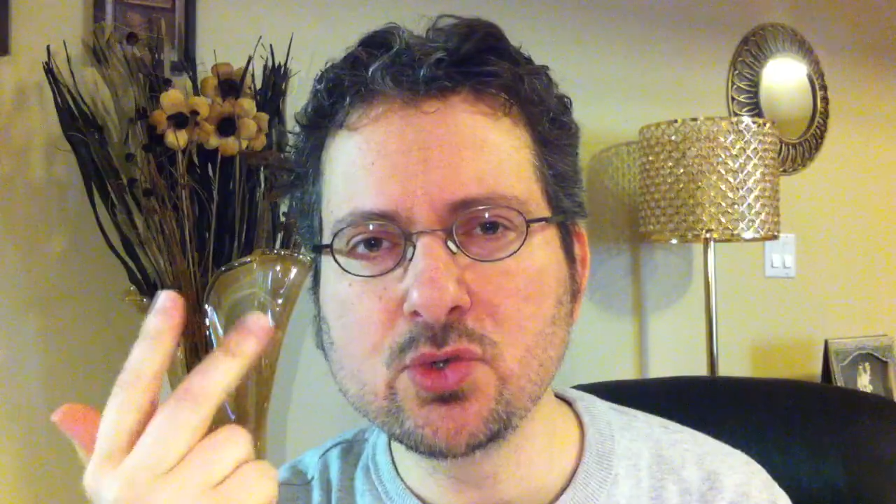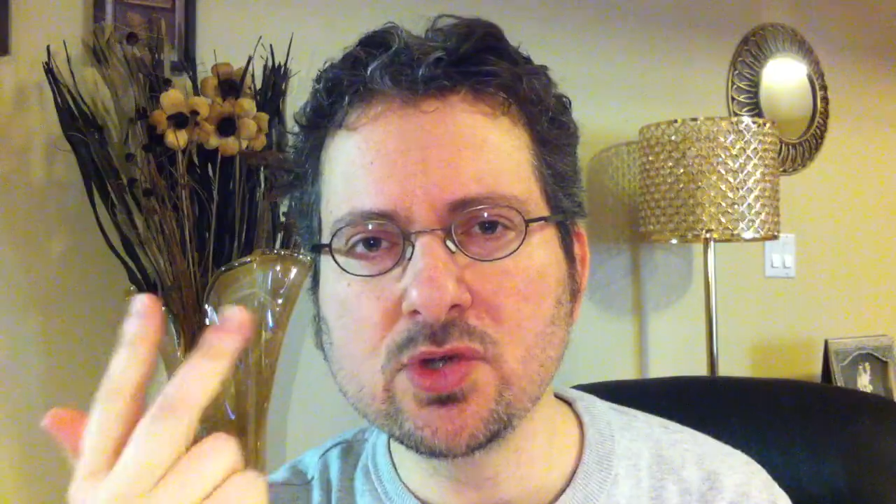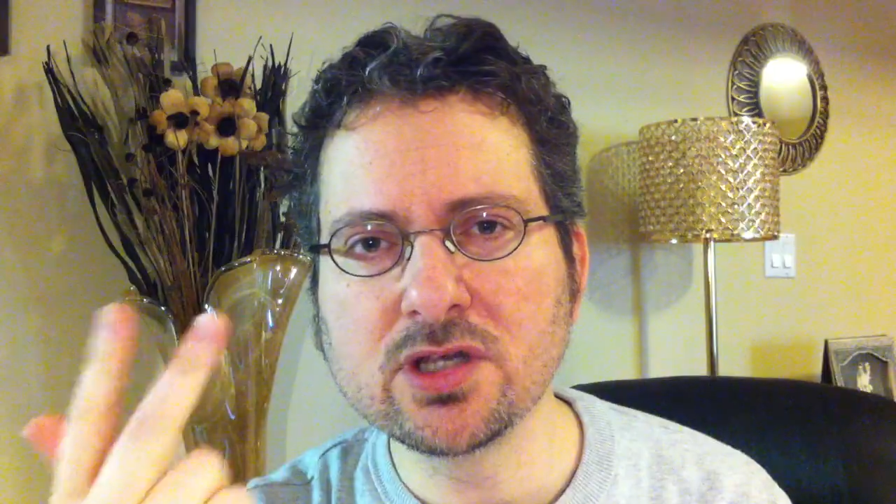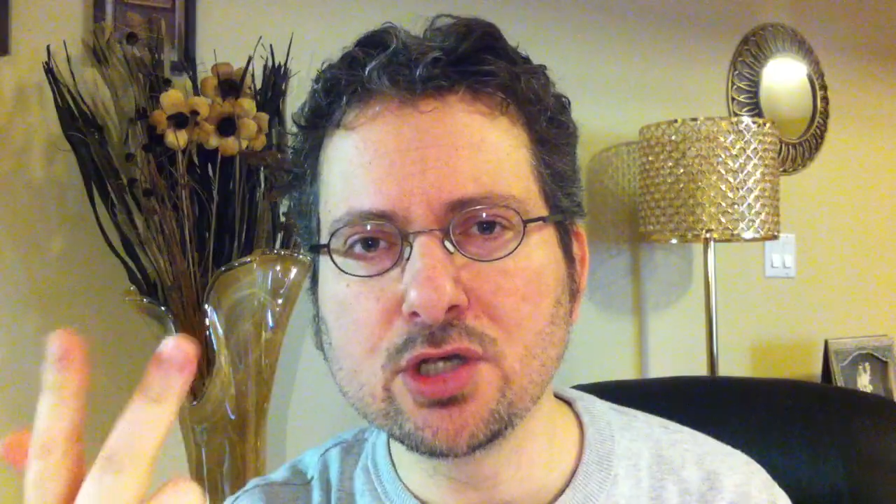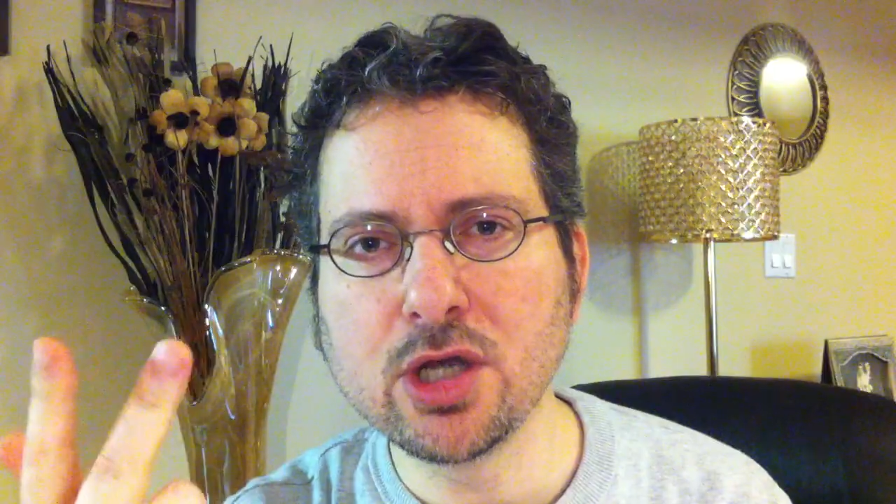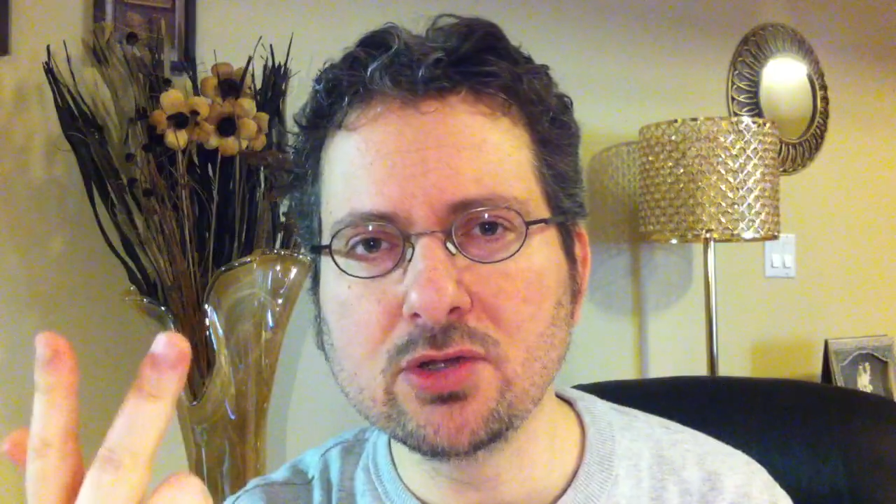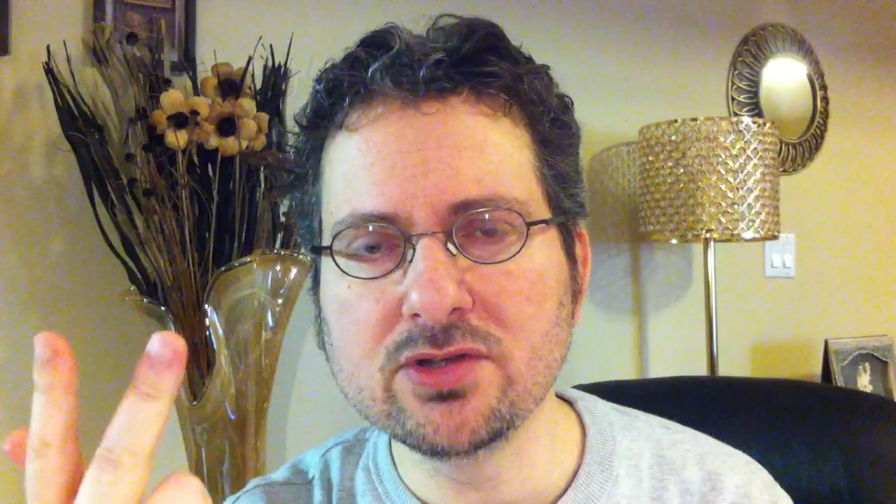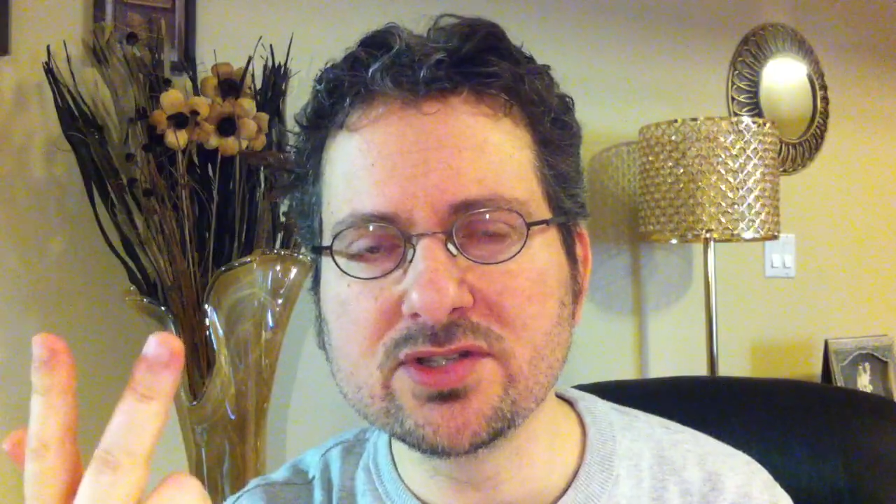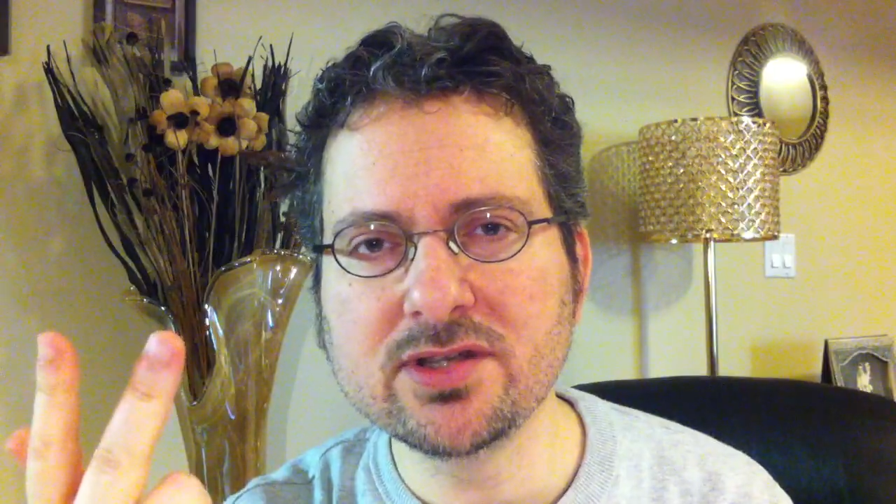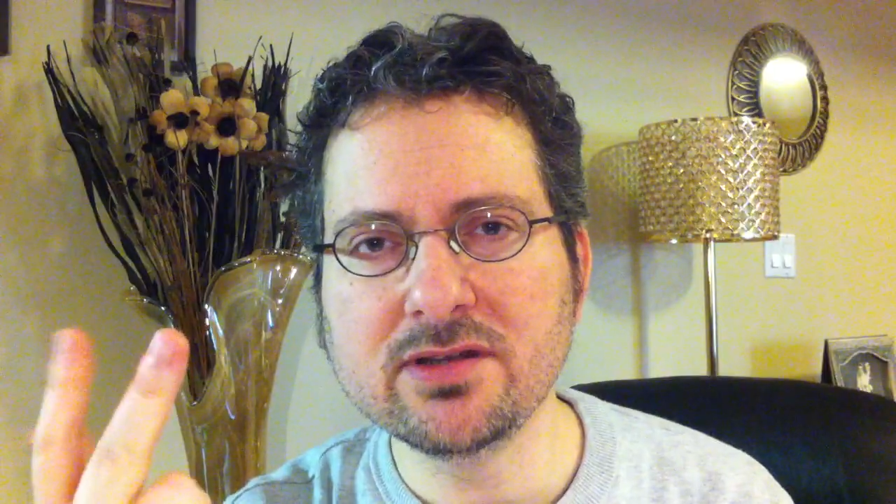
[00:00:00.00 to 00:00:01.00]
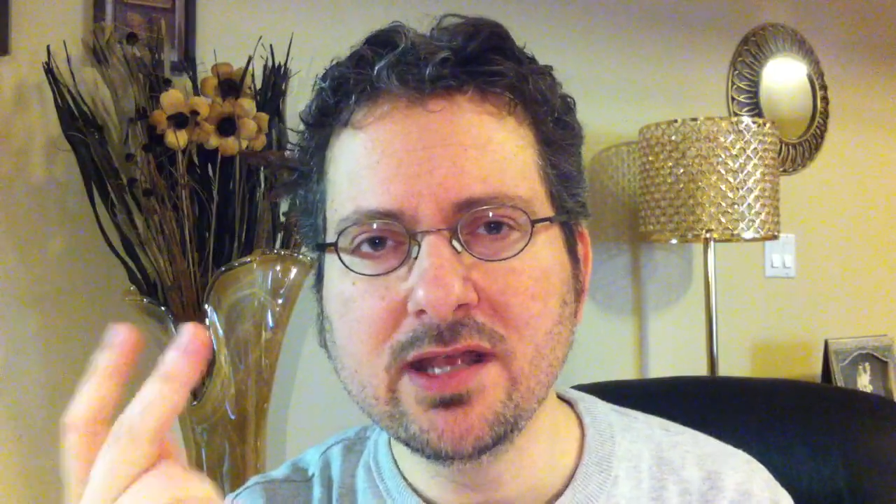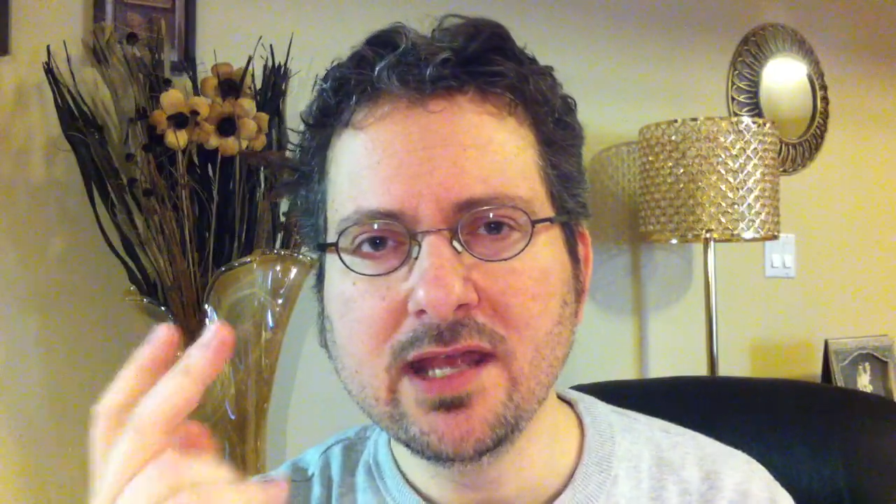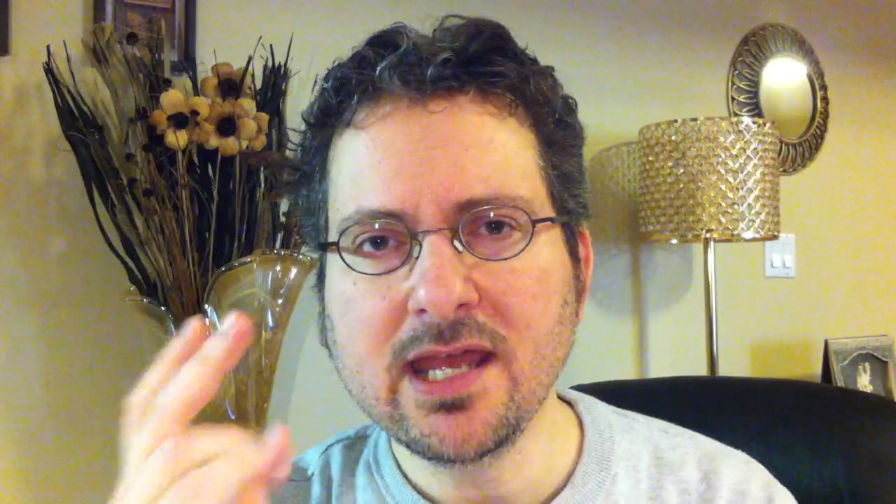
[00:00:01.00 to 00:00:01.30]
to acknowledge it,